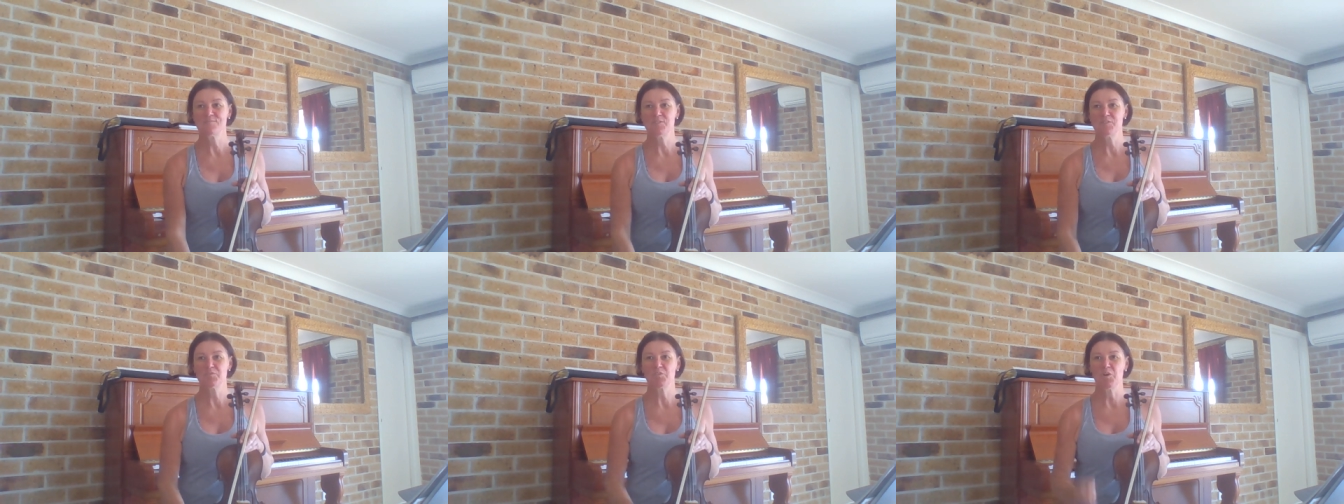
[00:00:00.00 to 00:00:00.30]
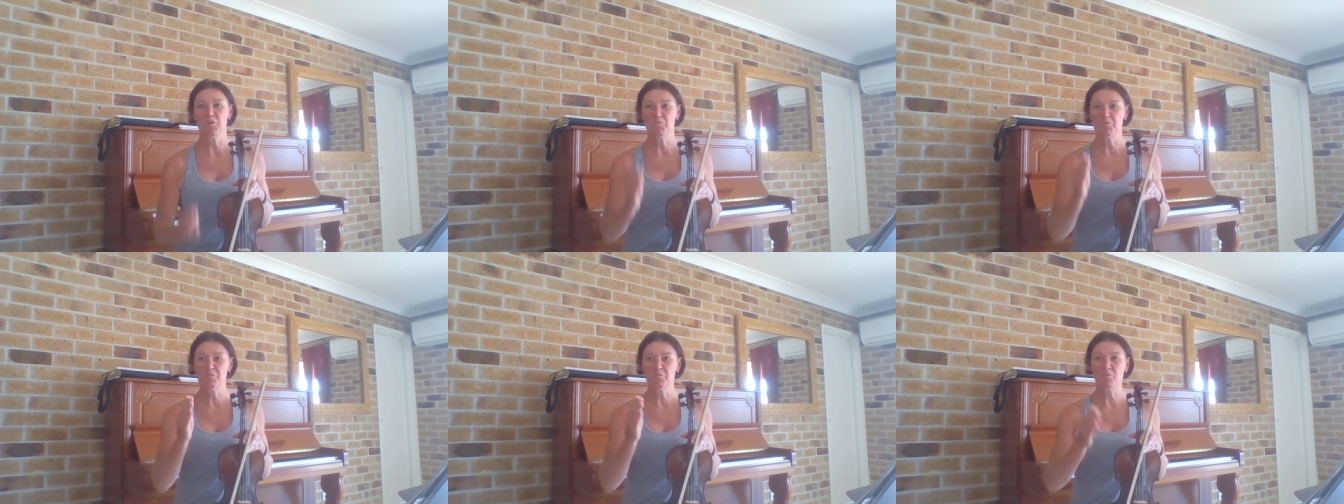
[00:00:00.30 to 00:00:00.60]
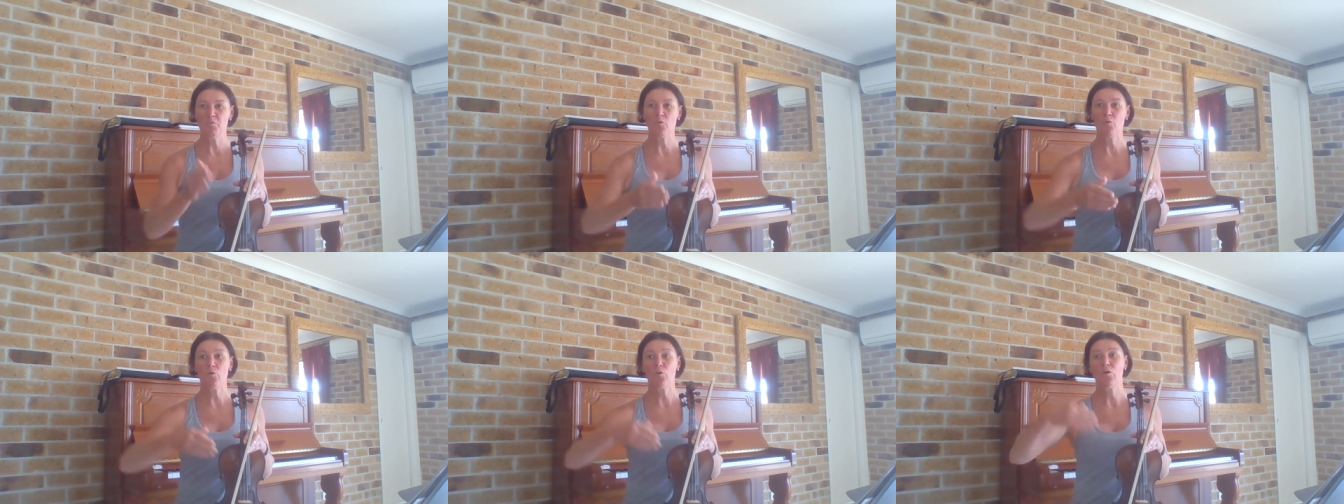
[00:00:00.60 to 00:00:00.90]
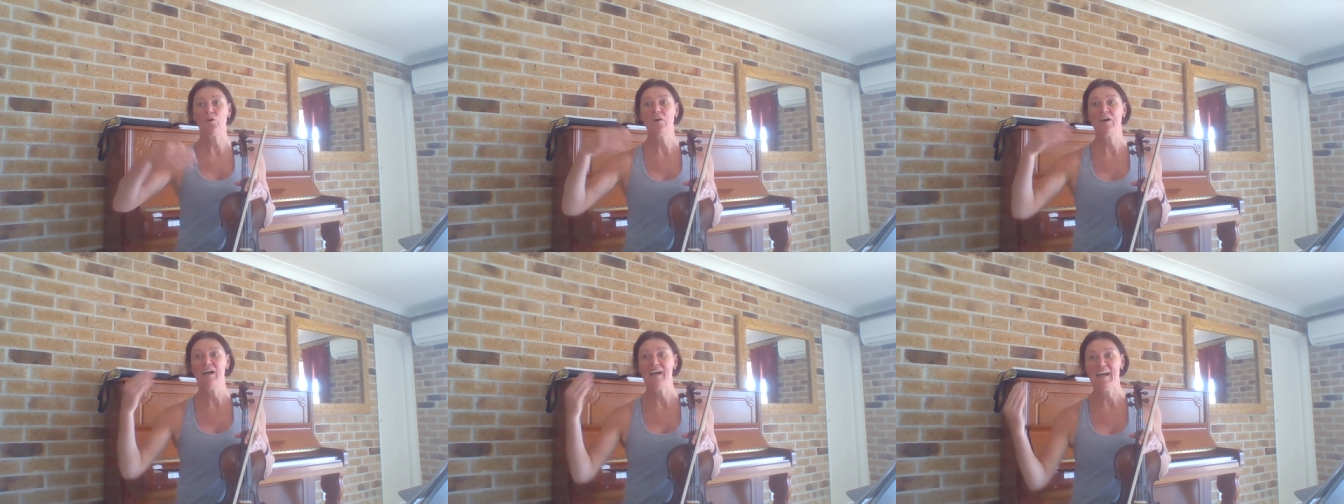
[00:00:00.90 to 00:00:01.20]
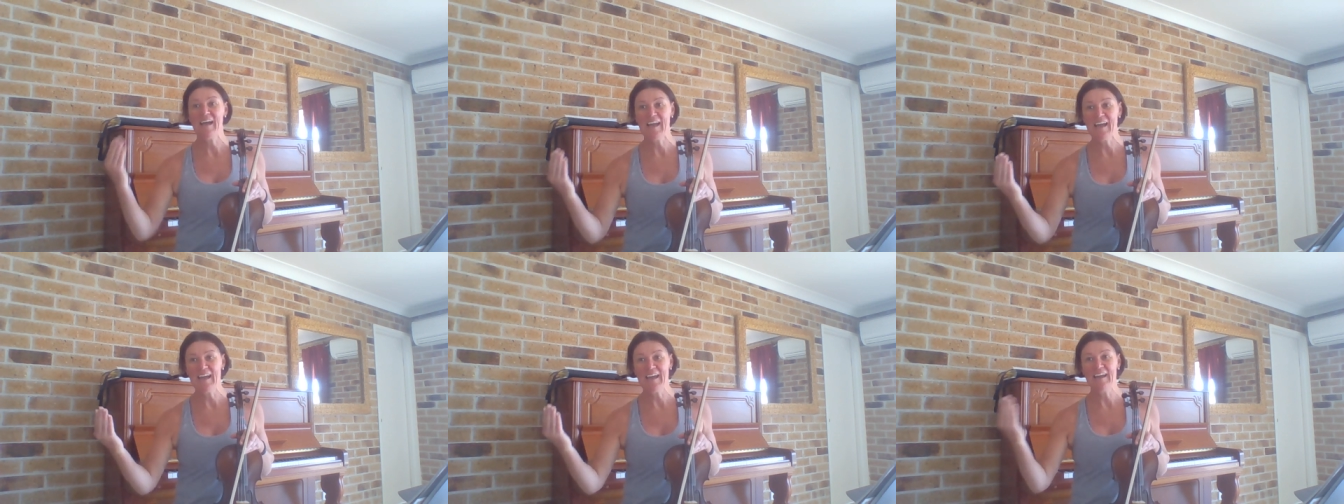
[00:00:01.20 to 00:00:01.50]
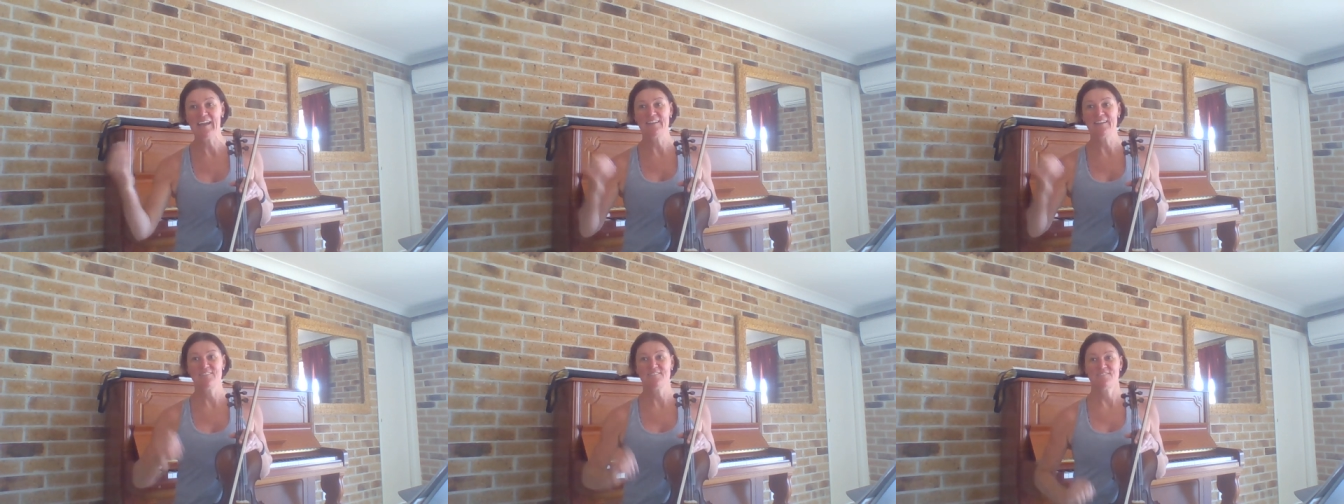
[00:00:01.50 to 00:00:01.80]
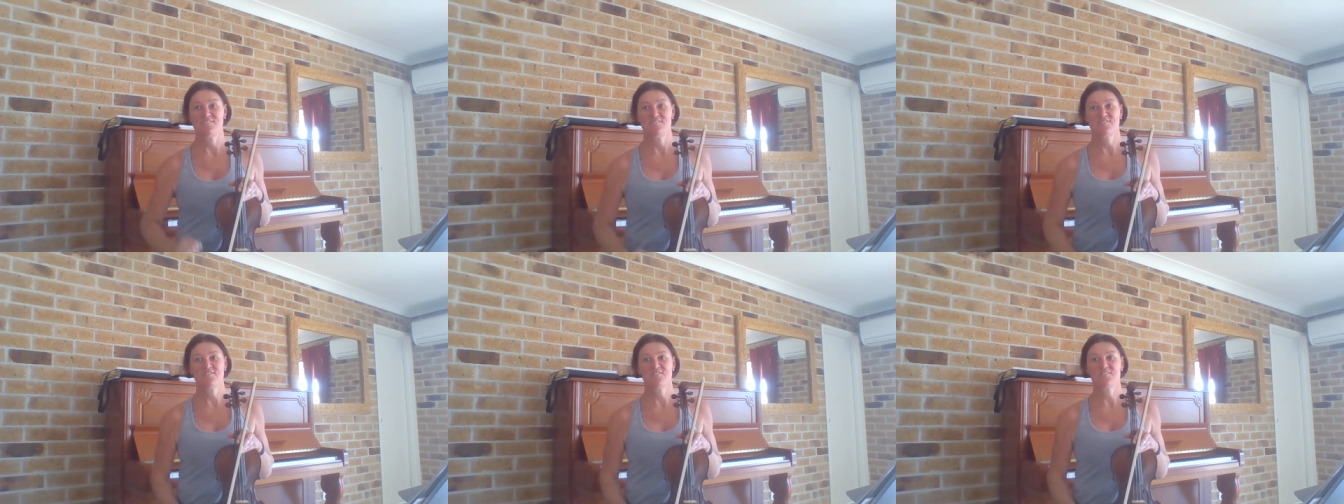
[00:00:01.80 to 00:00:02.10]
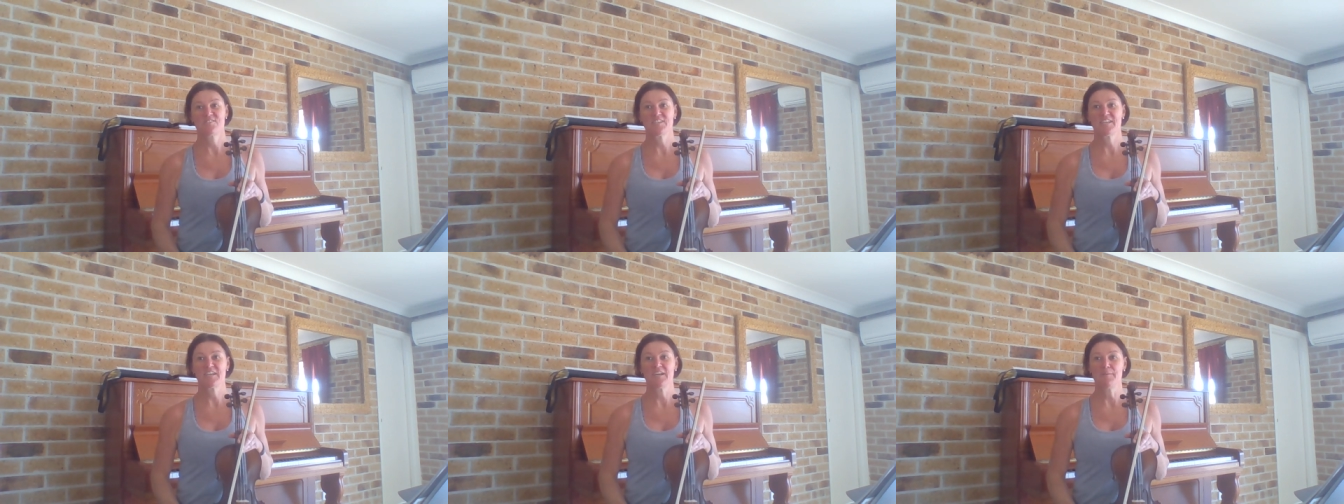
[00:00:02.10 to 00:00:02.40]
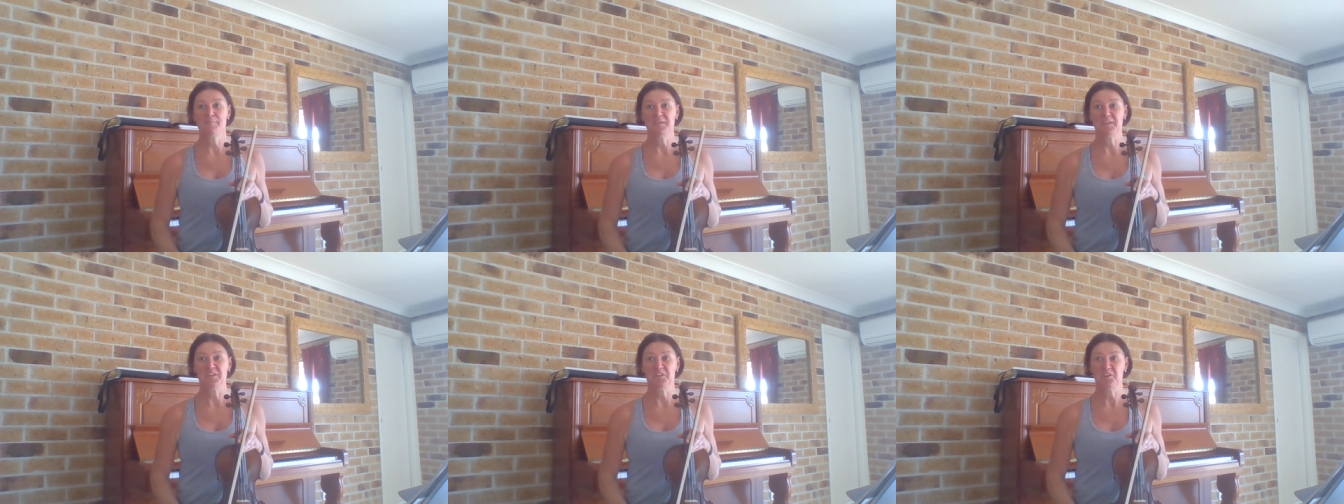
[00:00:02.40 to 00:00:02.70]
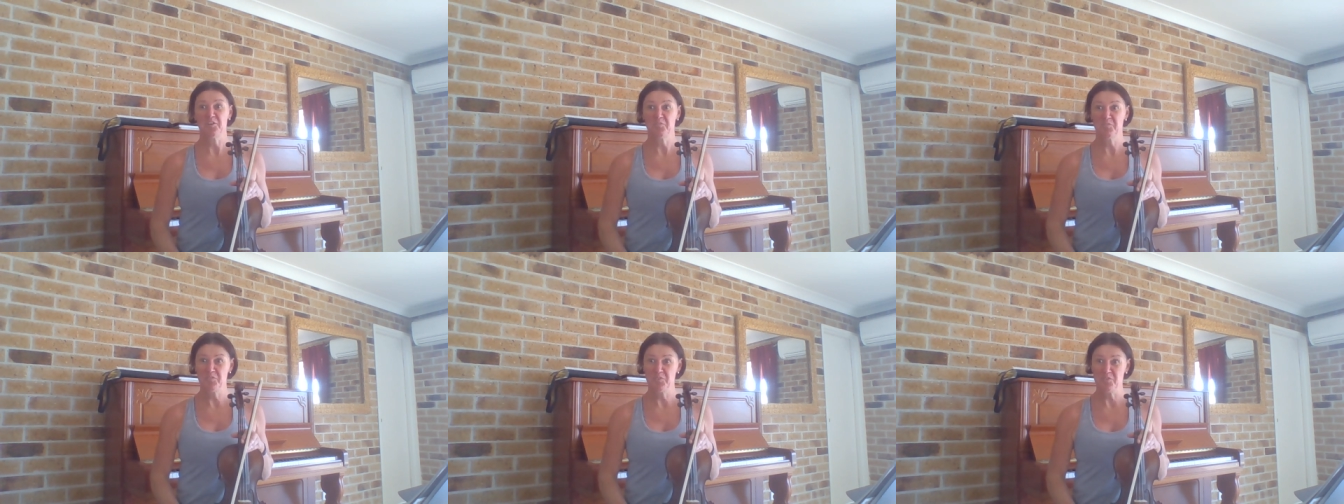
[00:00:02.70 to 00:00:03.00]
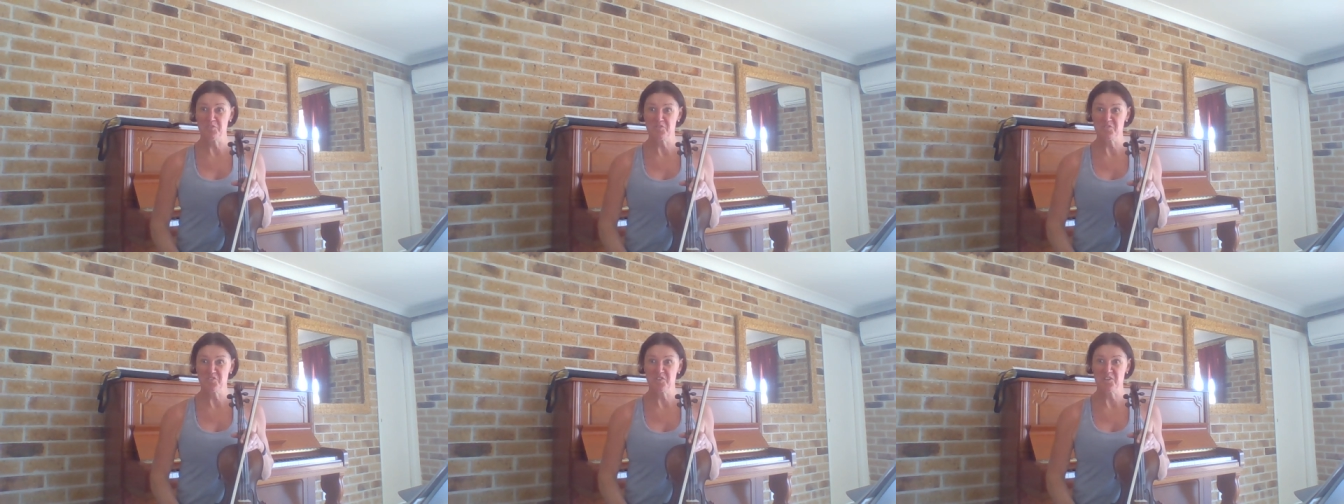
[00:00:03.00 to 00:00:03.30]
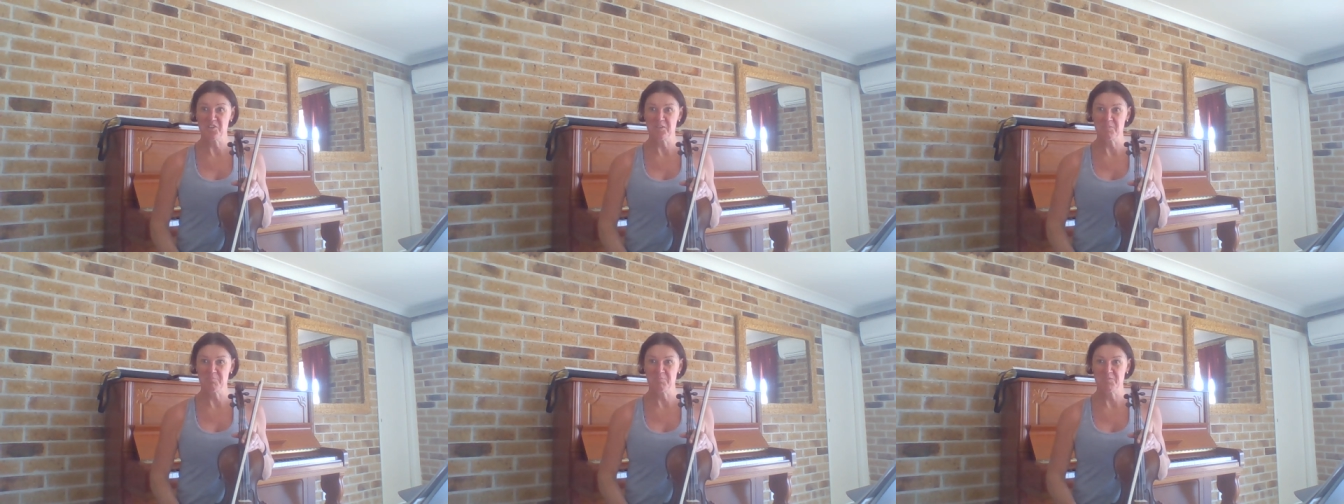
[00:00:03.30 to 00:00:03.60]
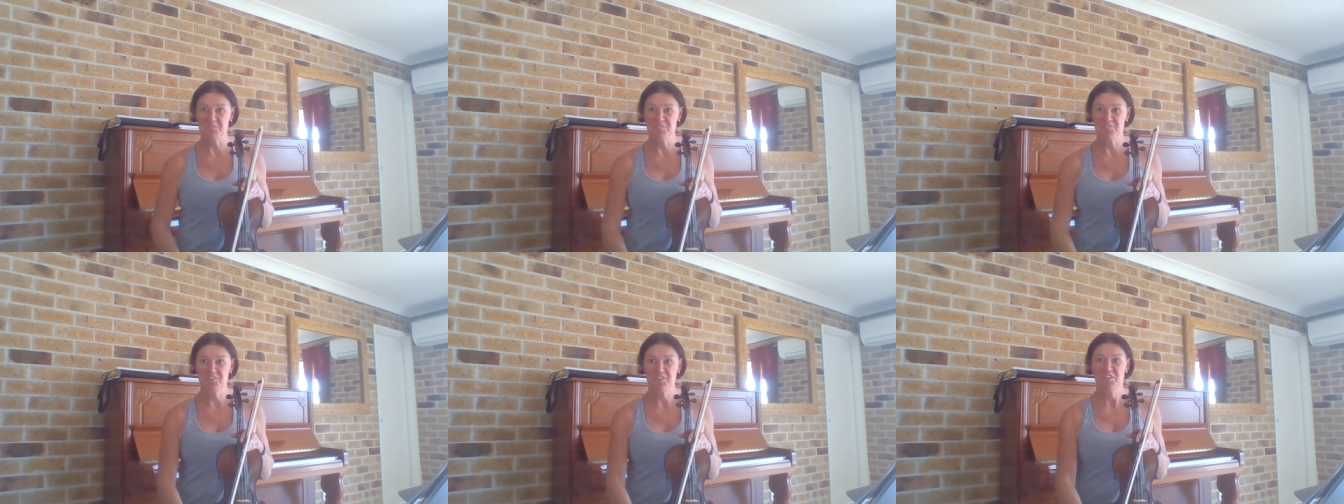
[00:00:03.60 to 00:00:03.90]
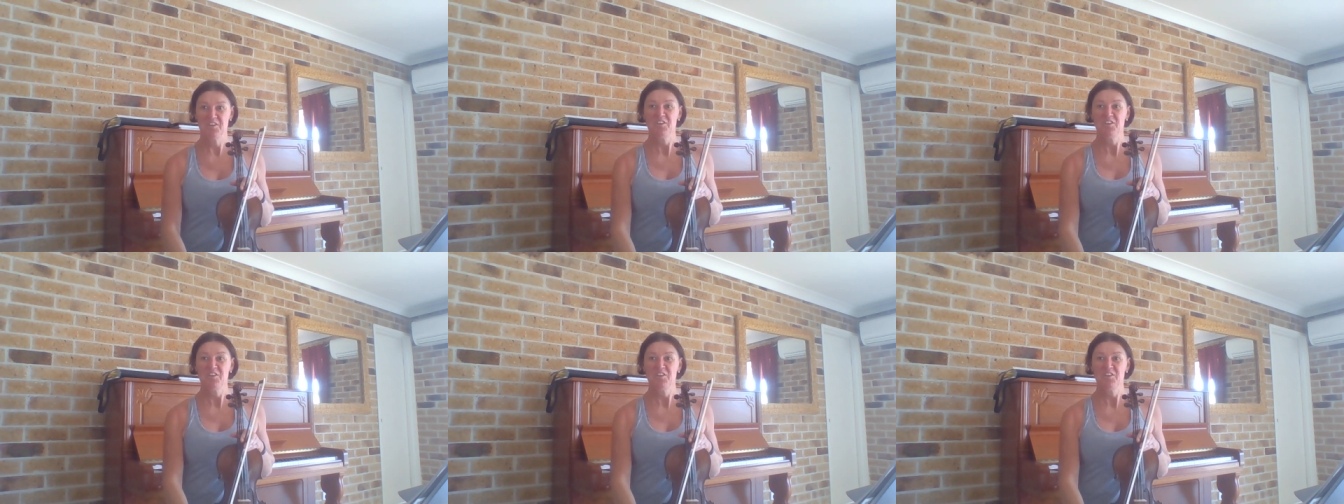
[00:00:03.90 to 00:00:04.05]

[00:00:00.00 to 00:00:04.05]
We've got four, and to come in a few times.